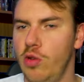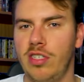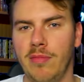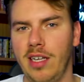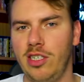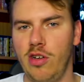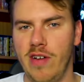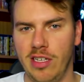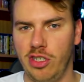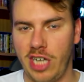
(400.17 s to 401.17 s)
do something to
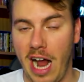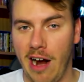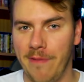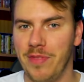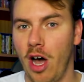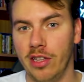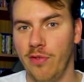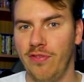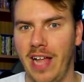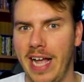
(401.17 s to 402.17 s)
his chair on
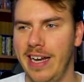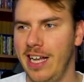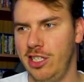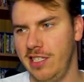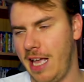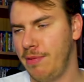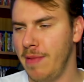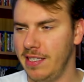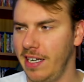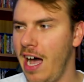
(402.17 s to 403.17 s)
the flight, and she keeps
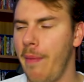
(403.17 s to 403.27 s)
messing